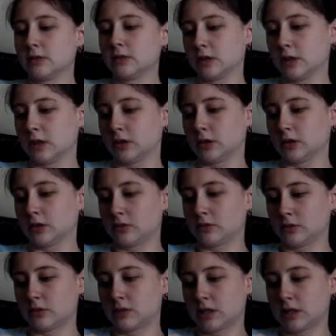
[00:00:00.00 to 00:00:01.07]

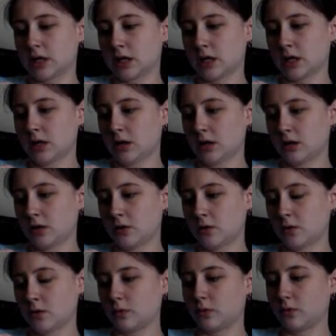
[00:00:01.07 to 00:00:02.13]
So today
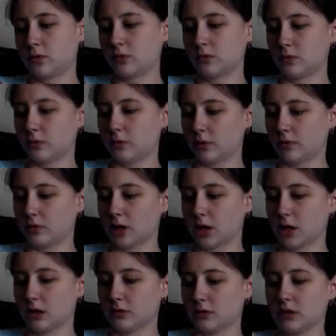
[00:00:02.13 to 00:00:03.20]
we've
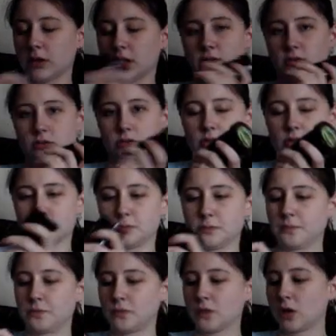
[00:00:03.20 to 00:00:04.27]
got the
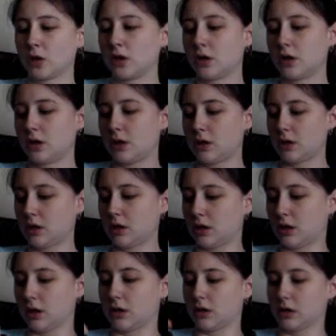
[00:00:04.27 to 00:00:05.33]
Evolution,
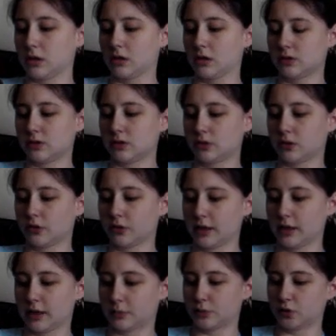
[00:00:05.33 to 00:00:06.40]
and this is
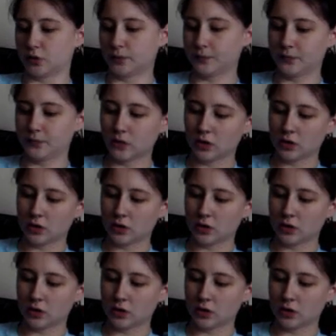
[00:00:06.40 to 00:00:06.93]
green apple.